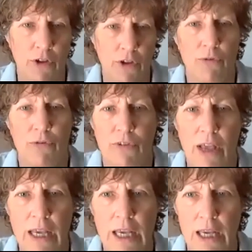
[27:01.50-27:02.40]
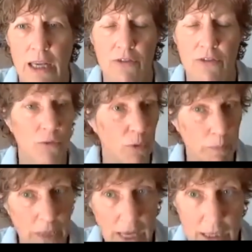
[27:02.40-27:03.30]
say it's a
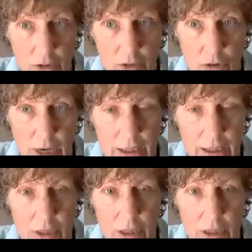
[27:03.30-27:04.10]
repair contractor,